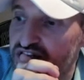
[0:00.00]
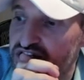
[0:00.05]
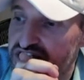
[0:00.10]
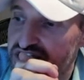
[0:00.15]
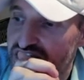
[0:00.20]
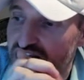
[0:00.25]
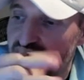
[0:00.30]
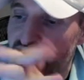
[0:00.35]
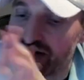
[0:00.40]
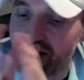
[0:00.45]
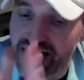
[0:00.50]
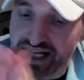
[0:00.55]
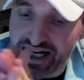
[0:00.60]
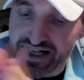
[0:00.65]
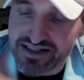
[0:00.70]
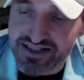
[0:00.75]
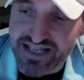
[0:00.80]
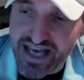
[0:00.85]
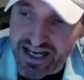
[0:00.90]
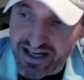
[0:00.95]
this year,
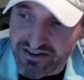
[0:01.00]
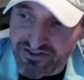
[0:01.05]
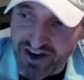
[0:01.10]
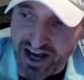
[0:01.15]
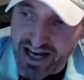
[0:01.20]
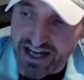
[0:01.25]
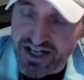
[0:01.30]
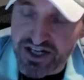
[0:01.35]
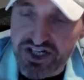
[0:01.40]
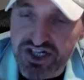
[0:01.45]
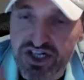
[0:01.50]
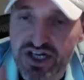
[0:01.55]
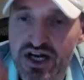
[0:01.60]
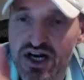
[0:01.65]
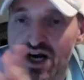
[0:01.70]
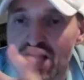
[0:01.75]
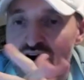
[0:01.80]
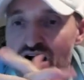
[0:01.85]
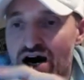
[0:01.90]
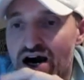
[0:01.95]
again, take advantage
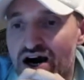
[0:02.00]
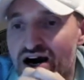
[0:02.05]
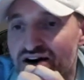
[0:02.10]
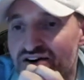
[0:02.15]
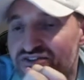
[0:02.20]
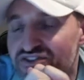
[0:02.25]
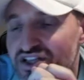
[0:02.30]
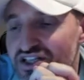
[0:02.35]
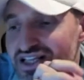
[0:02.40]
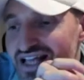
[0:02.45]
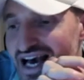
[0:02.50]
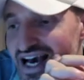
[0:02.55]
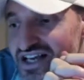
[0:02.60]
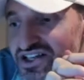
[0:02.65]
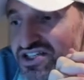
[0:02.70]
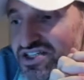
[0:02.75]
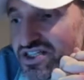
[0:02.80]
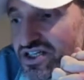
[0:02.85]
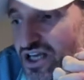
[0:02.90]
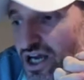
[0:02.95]
of the
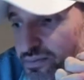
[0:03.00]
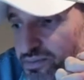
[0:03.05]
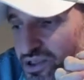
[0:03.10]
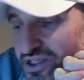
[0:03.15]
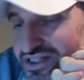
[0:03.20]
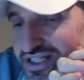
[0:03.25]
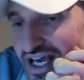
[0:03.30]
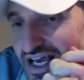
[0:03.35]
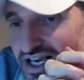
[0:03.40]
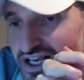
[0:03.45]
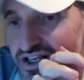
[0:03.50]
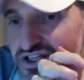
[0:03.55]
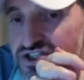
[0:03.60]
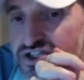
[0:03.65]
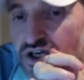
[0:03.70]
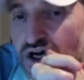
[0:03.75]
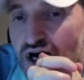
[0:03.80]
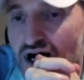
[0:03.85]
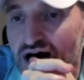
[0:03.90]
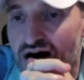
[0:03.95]
last couple of
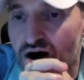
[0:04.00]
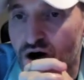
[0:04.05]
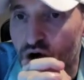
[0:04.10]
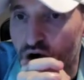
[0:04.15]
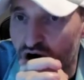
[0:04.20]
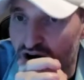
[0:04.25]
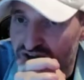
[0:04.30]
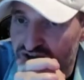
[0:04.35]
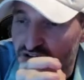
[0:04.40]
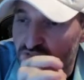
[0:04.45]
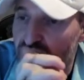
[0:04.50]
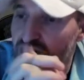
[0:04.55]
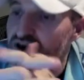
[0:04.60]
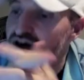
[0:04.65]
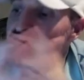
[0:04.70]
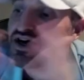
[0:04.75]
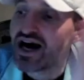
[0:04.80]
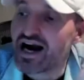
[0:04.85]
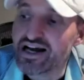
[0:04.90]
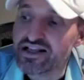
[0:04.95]
days uh,
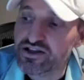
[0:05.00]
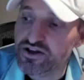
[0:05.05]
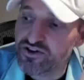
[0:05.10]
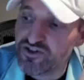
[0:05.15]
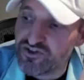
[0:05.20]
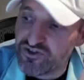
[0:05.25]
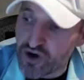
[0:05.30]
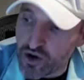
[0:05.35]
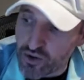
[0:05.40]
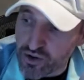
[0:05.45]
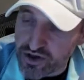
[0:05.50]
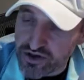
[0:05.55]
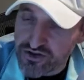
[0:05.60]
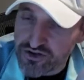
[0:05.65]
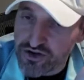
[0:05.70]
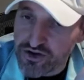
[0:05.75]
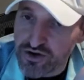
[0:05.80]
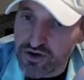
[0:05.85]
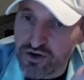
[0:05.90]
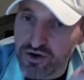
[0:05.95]
offer. I look forward
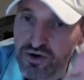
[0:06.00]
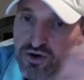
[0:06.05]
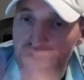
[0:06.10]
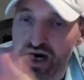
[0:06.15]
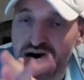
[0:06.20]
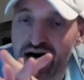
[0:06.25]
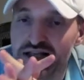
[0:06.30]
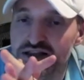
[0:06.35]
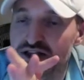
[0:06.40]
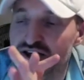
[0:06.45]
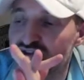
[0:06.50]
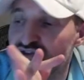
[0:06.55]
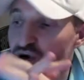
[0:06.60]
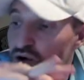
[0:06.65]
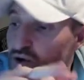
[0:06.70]
to uh, look